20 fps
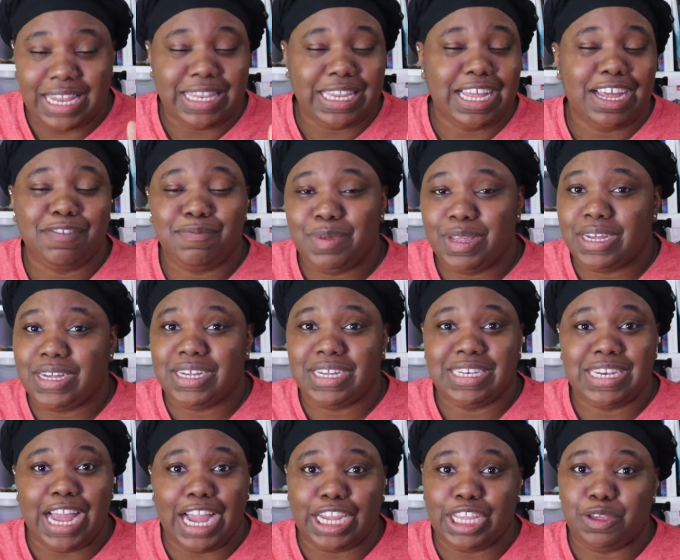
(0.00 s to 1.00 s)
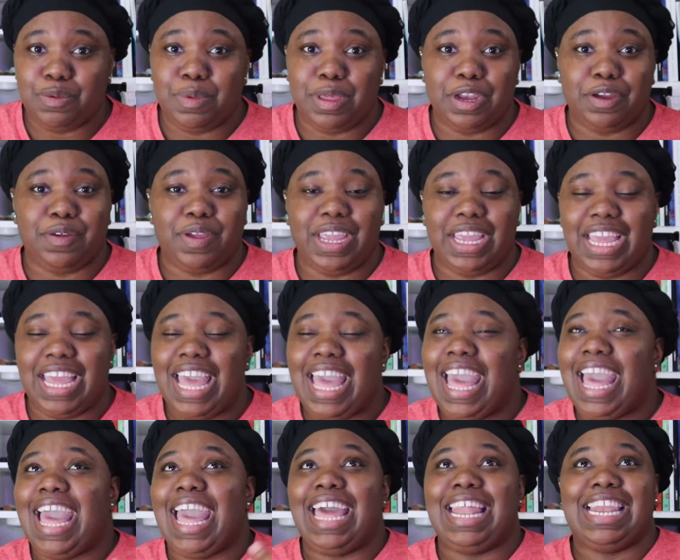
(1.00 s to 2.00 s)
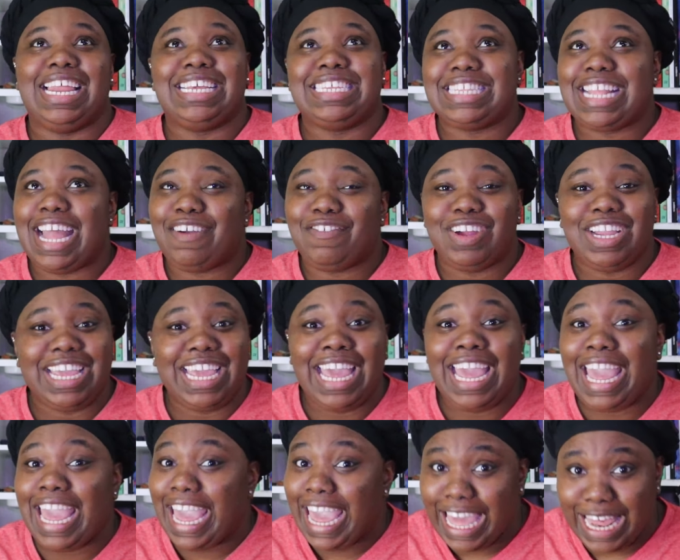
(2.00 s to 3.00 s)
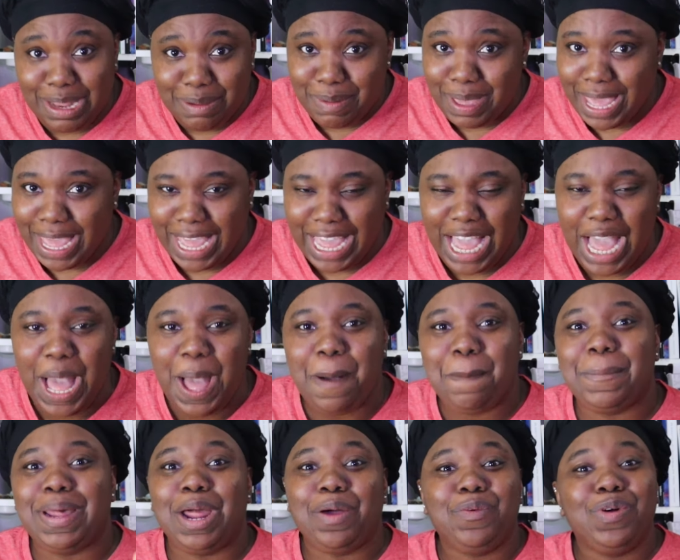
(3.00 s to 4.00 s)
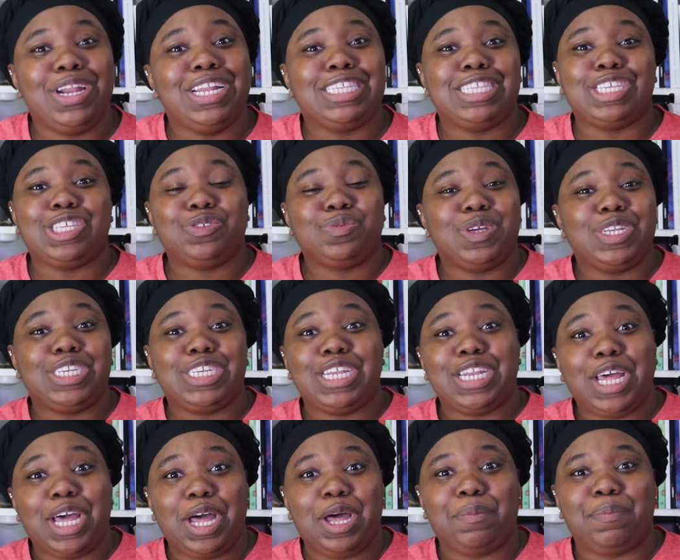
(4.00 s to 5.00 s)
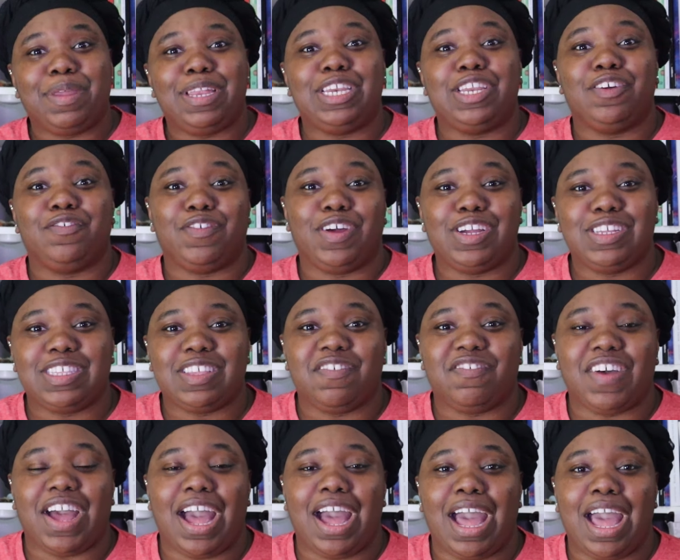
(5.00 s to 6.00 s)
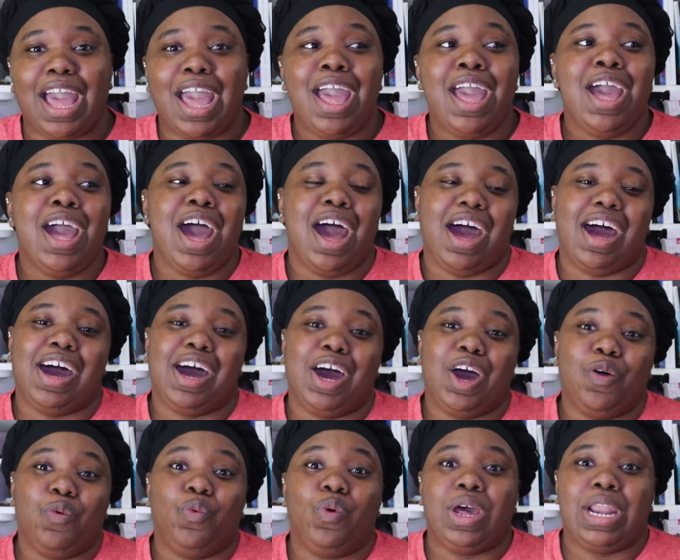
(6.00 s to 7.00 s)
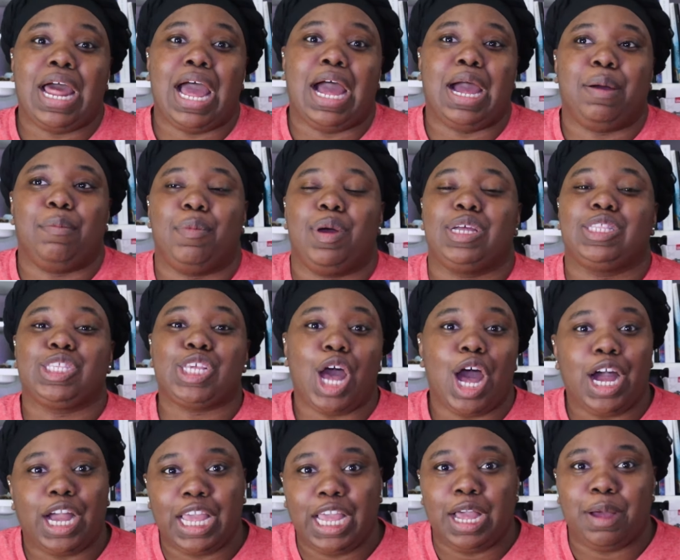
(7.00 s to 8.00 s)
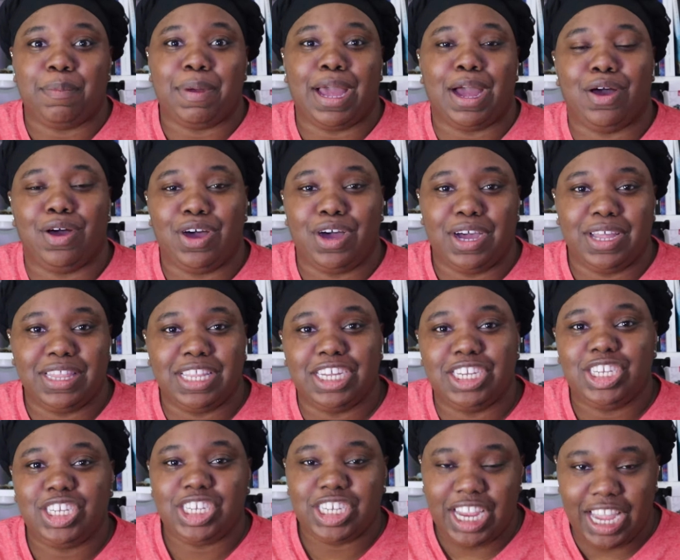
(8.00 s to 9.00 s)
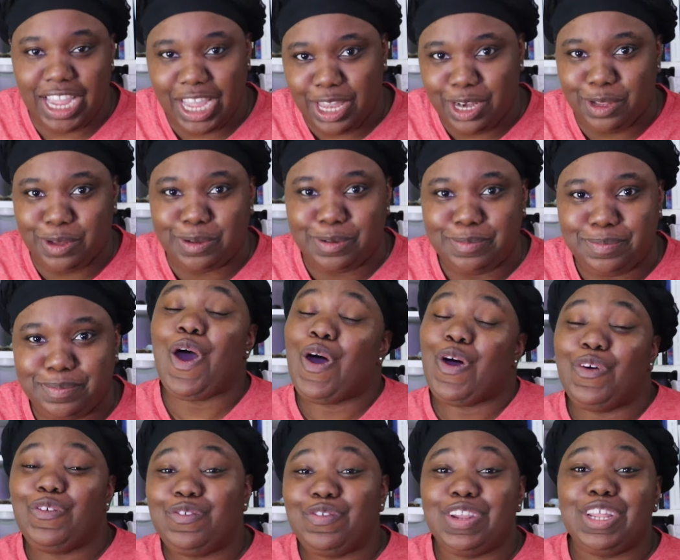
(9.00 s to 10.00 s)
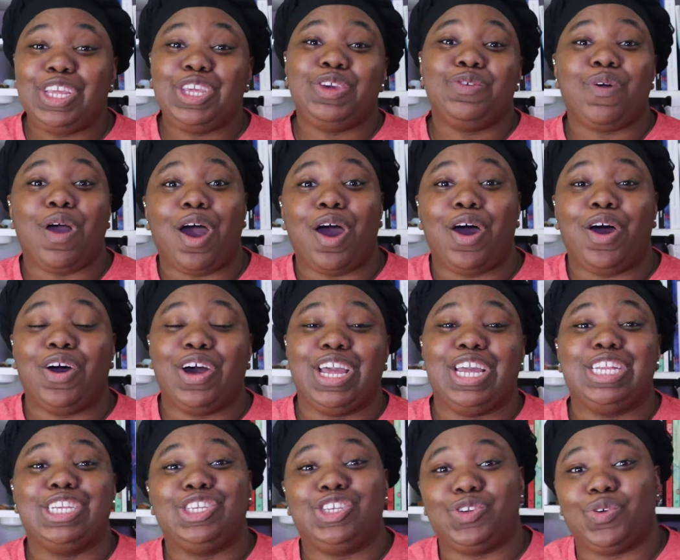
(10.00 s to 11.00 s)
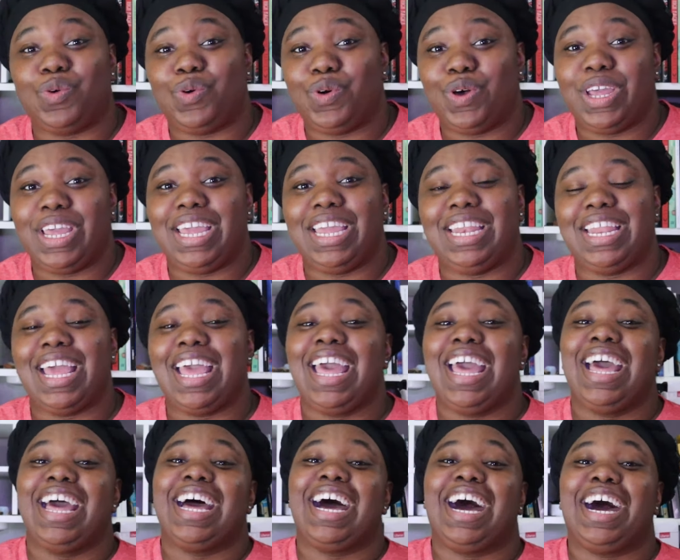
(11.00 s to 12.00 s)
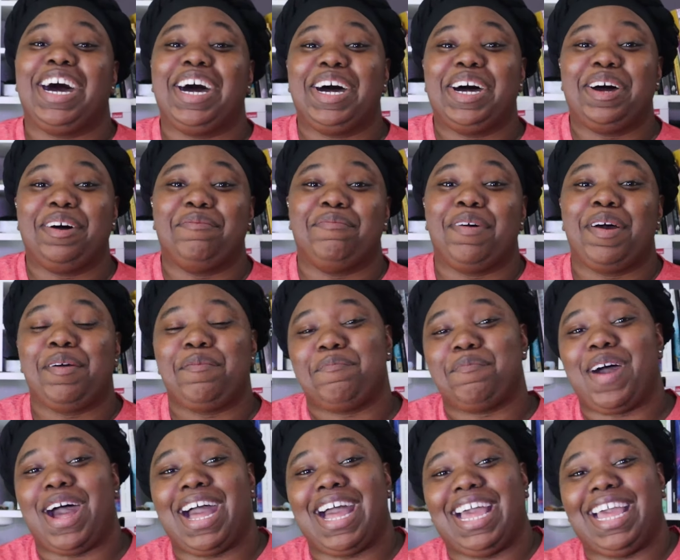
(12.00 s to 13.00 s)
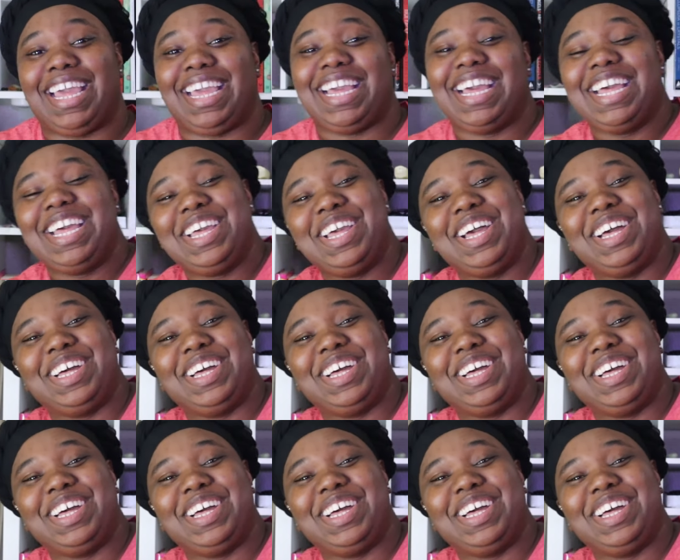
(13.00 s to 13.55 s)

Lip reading: I love me a good documentary. And let's not forget anime. But I wanted to switch it up and diversify what I'm talking about on the channel. Hopefully you all enjoyed my